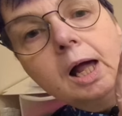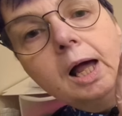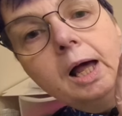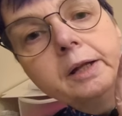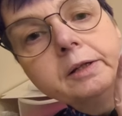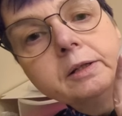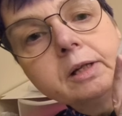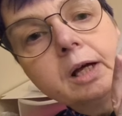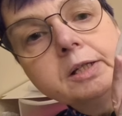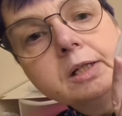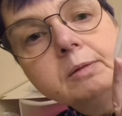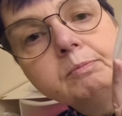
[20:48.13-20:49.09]
and
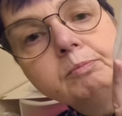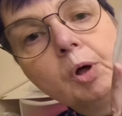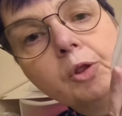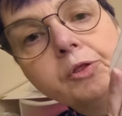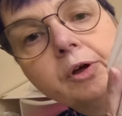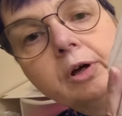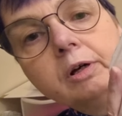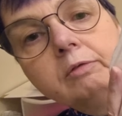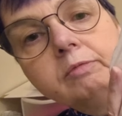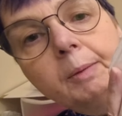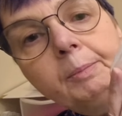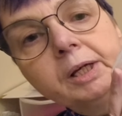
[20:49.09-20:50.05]
I didn't
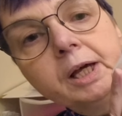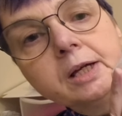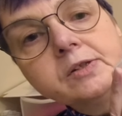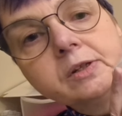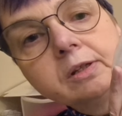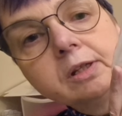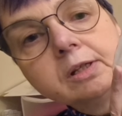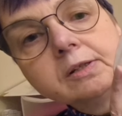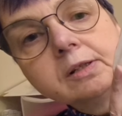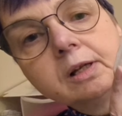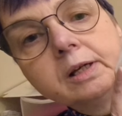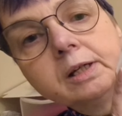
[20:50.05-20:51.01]
bother replicating
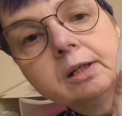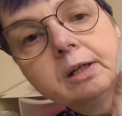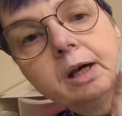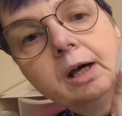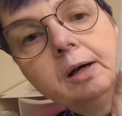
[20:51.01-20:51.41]
things like